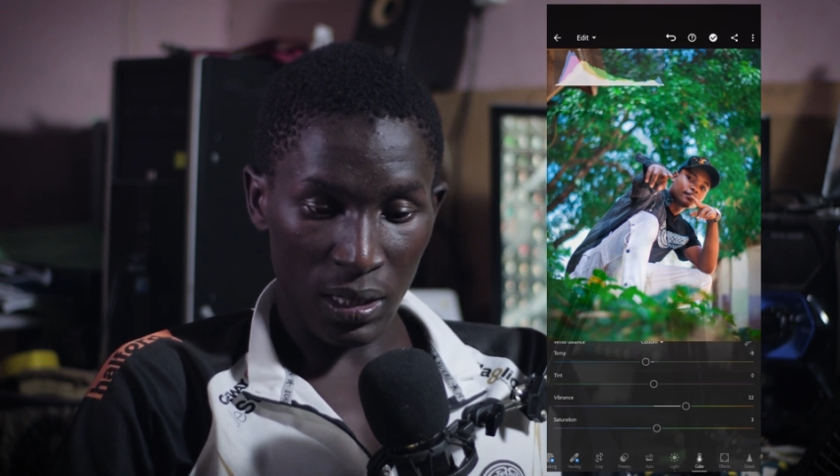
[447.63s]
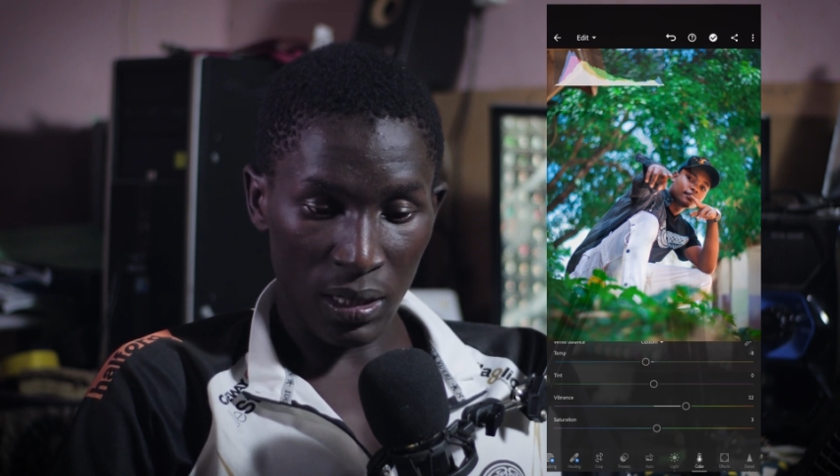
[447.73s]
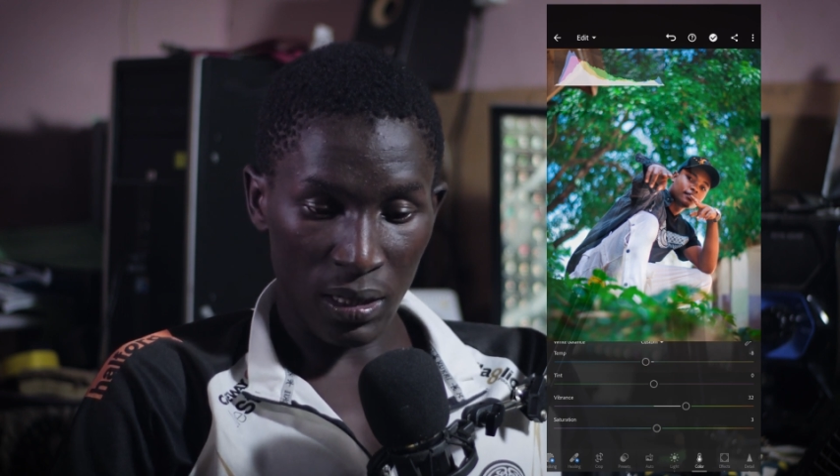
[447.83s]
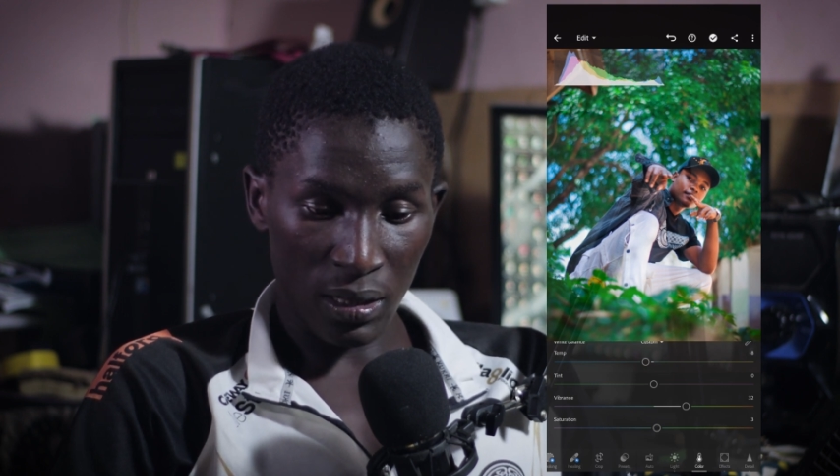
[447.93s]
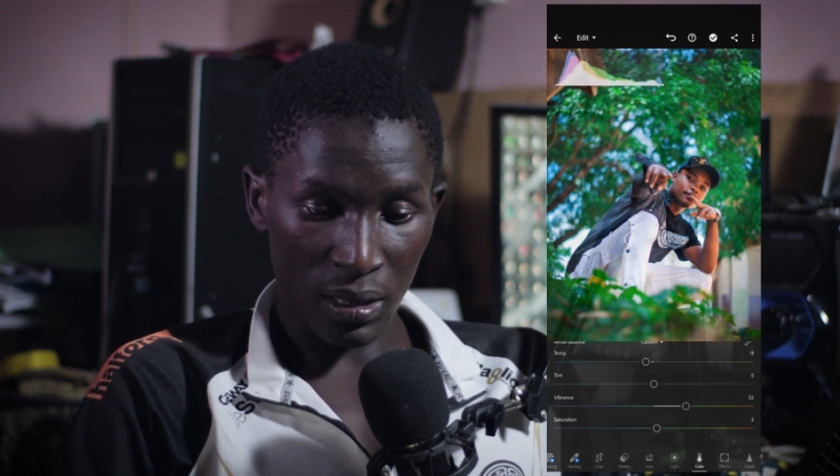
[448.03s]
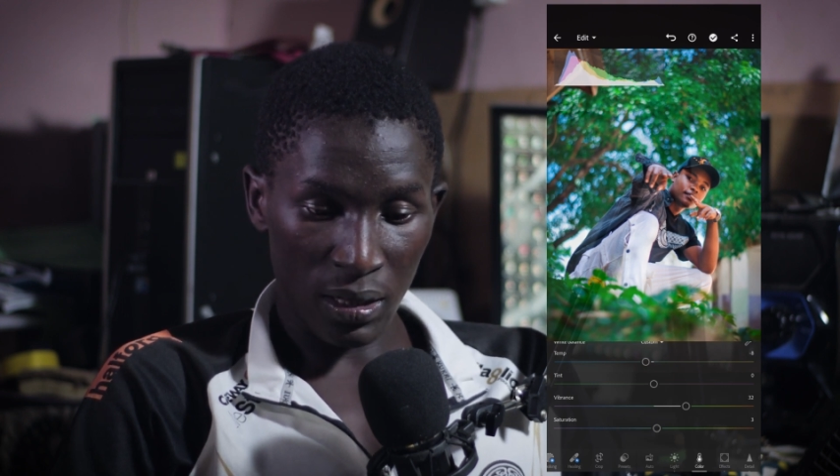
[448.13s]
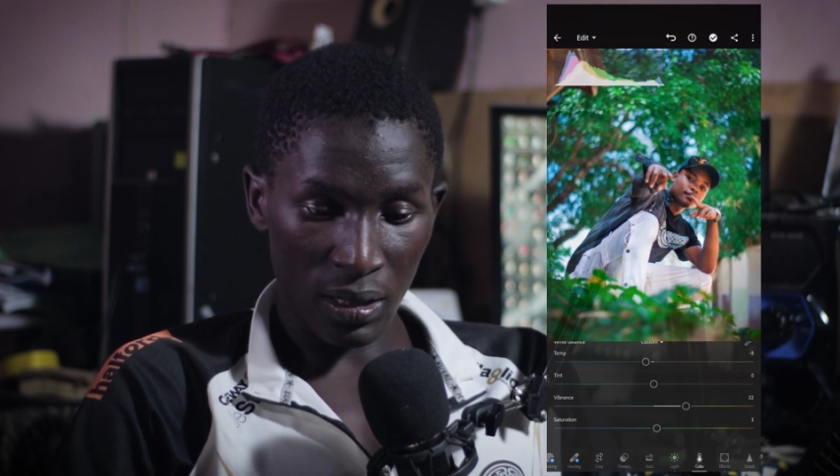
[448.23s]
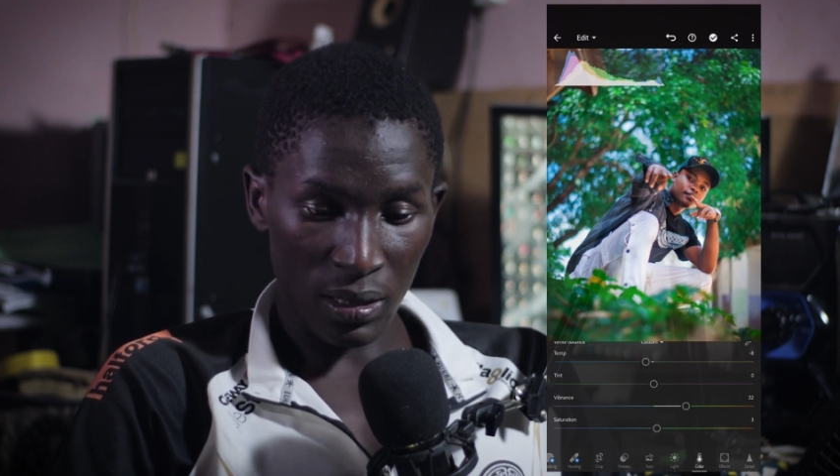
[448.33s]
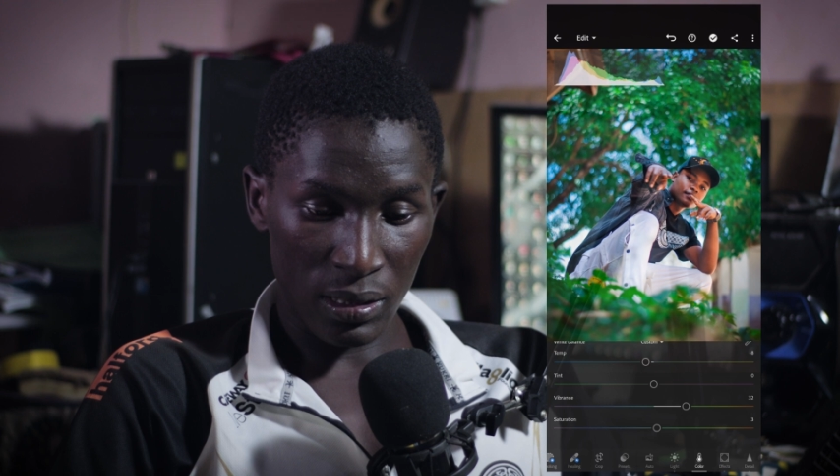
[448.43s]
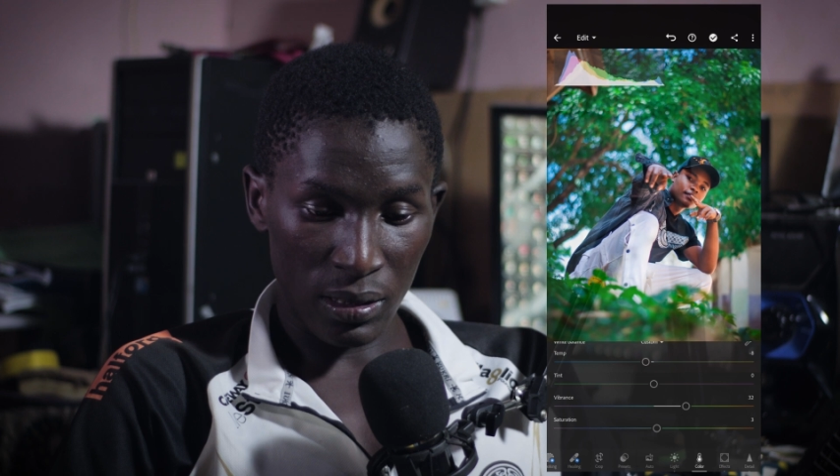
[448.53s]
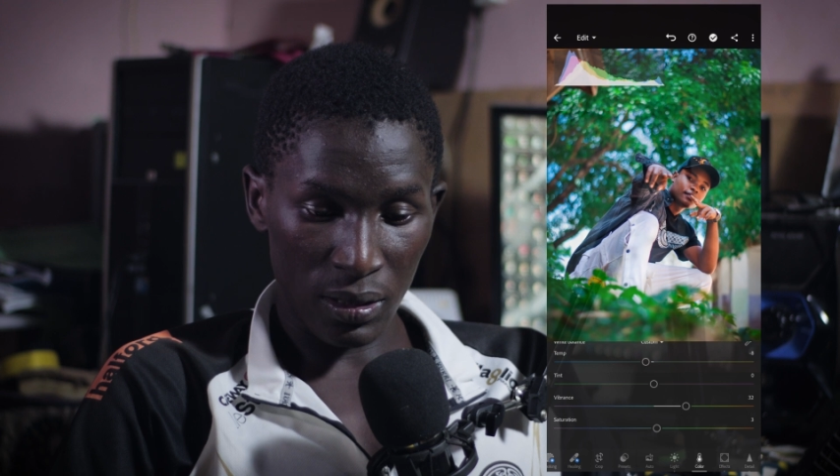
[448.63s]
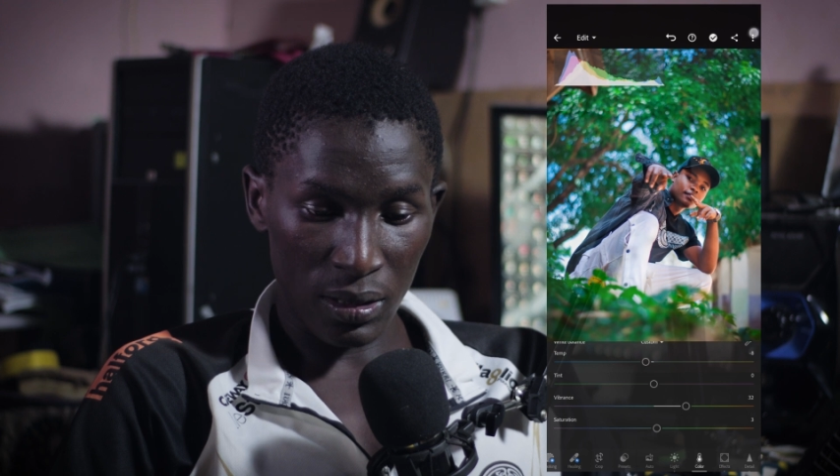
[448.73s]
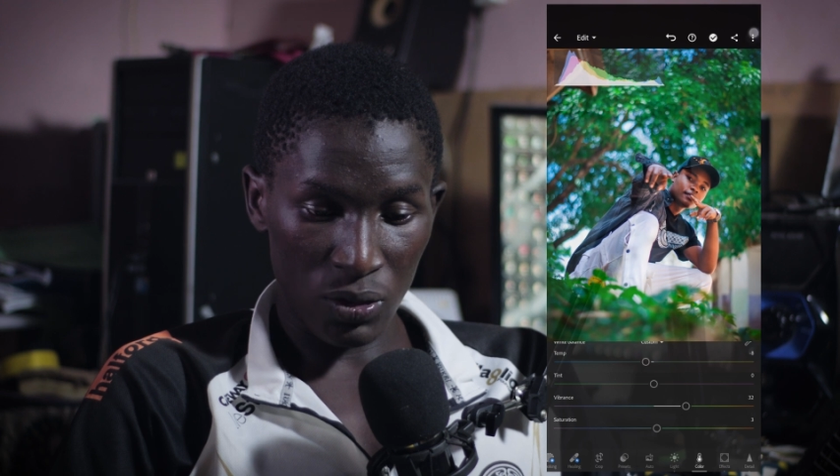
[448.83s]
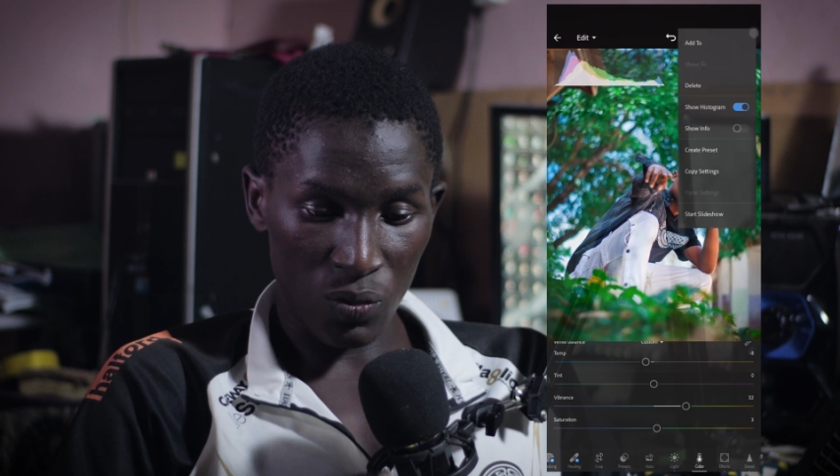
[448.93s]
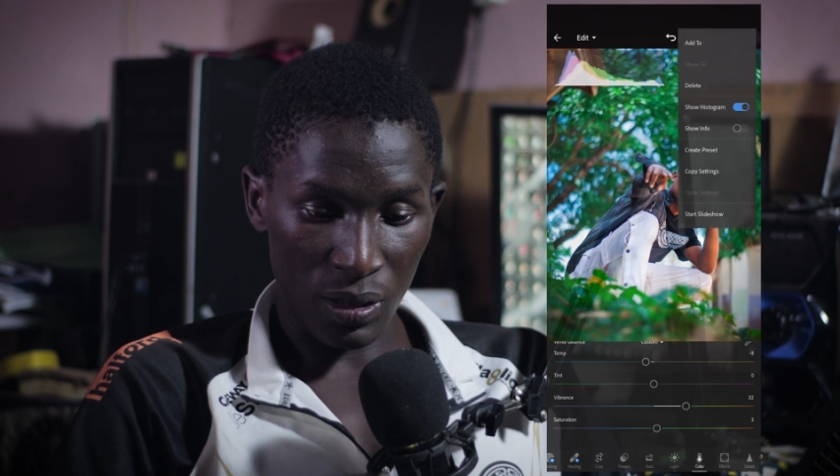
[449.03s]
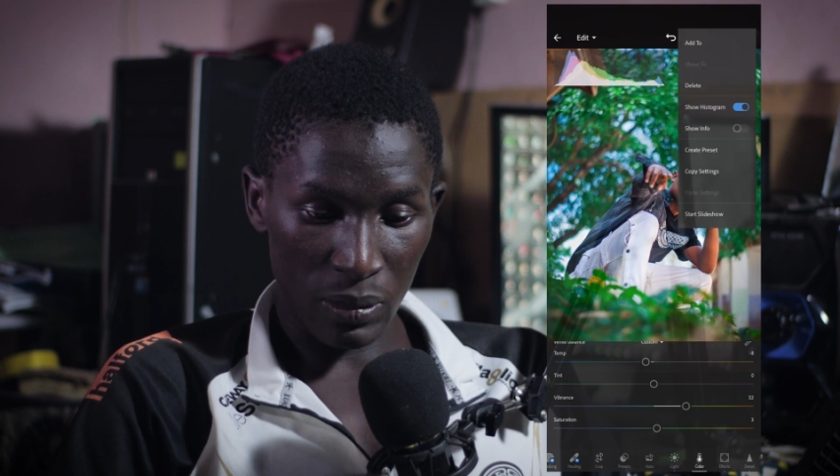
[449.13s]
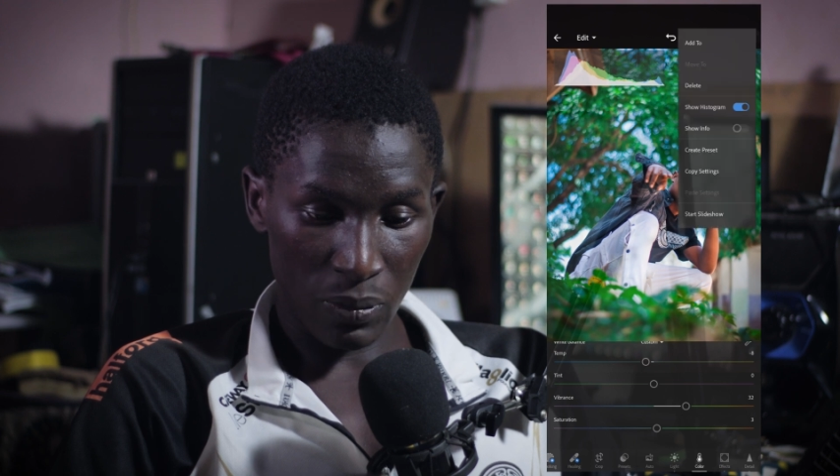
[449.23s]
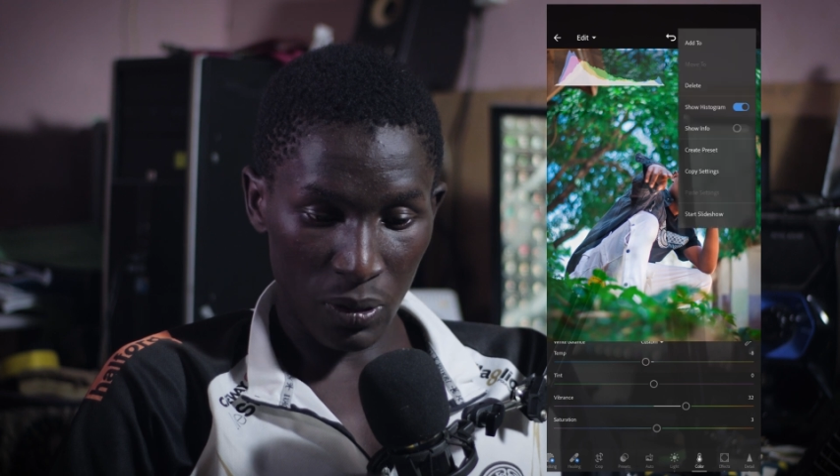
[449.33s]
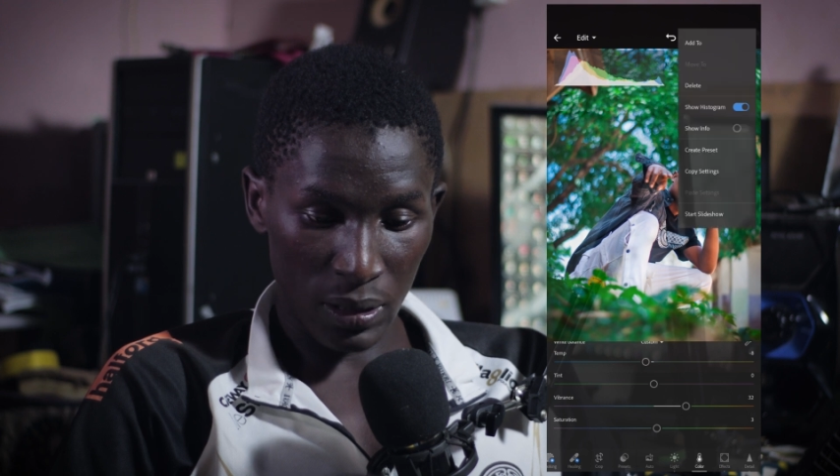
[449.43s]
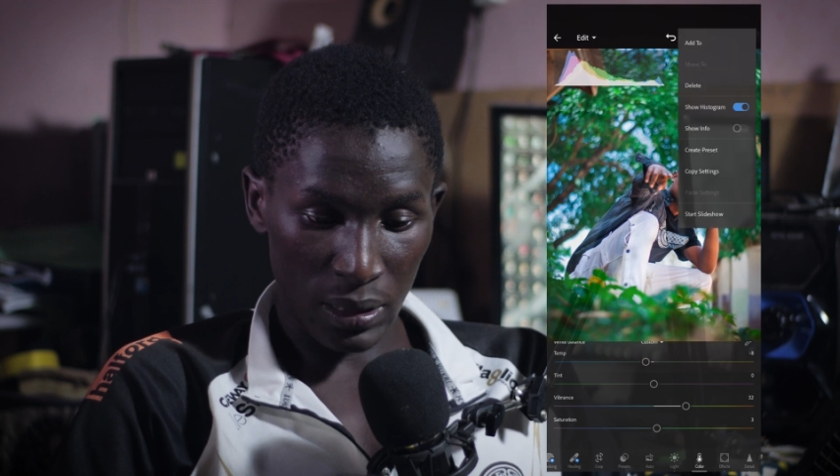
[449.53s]
and it's ready to be
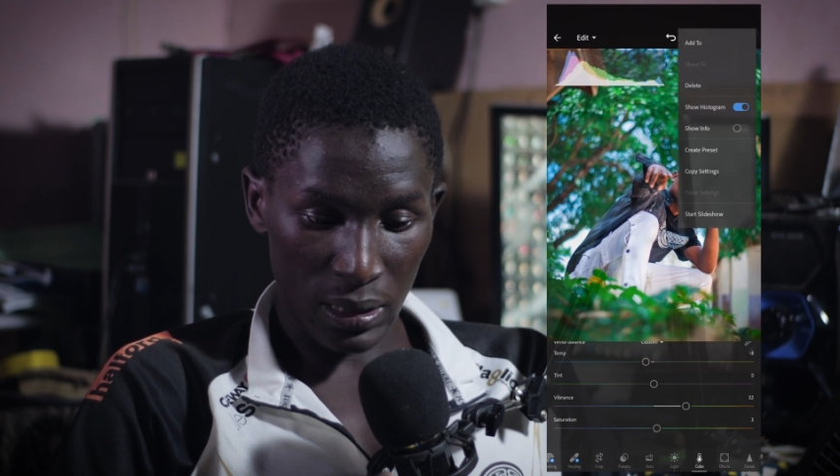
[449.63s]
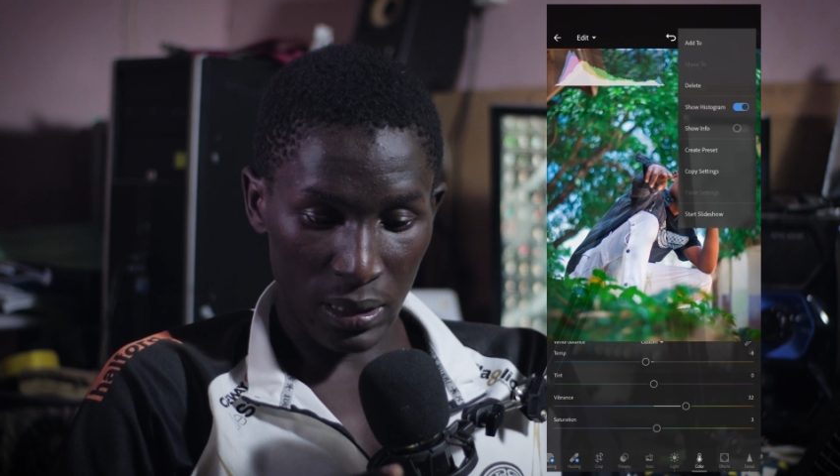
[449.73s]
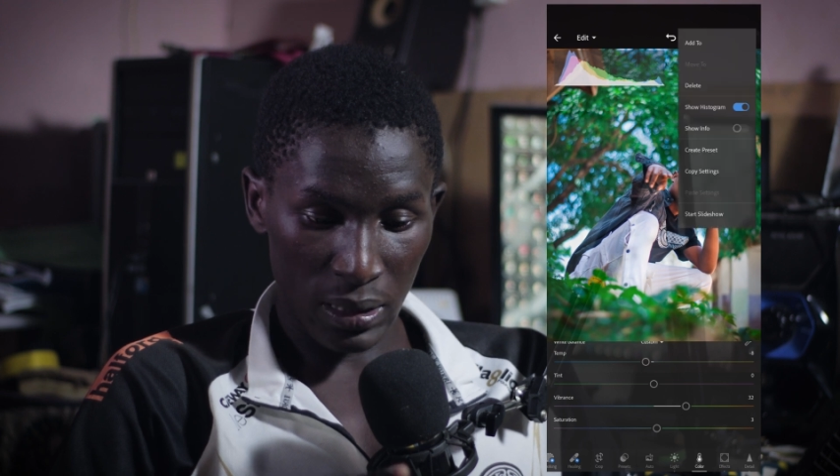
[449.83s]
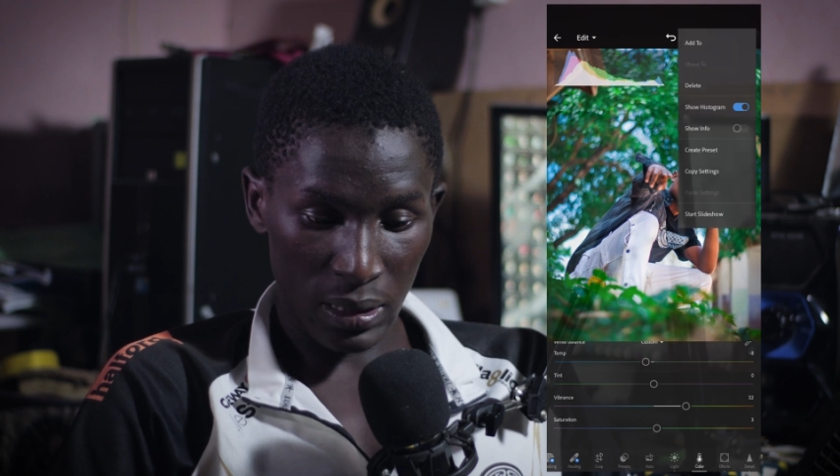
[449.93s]
exported.